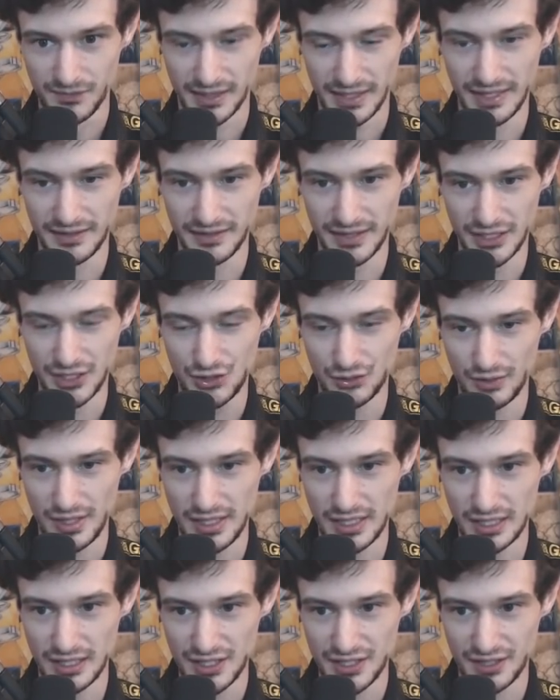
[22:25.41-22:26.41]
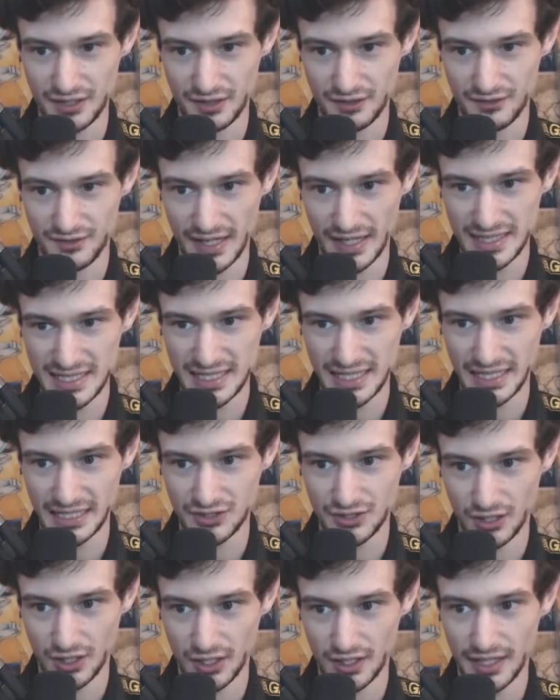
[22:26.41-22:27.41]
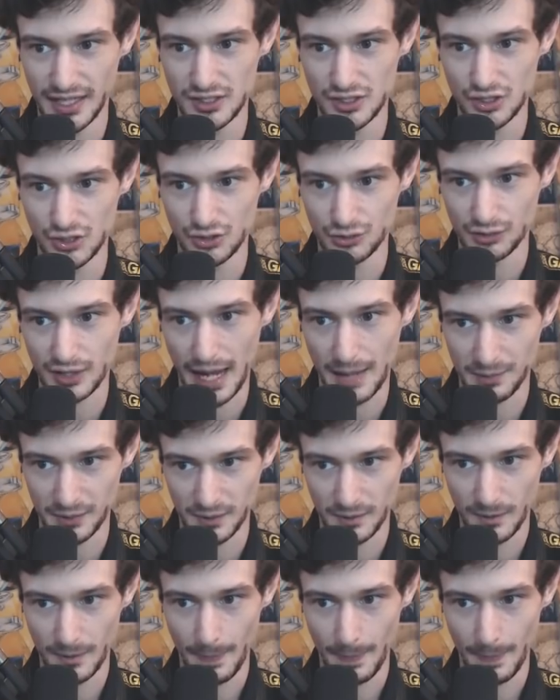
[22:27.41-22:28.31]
And they treated us, their fans, like dirt and crap.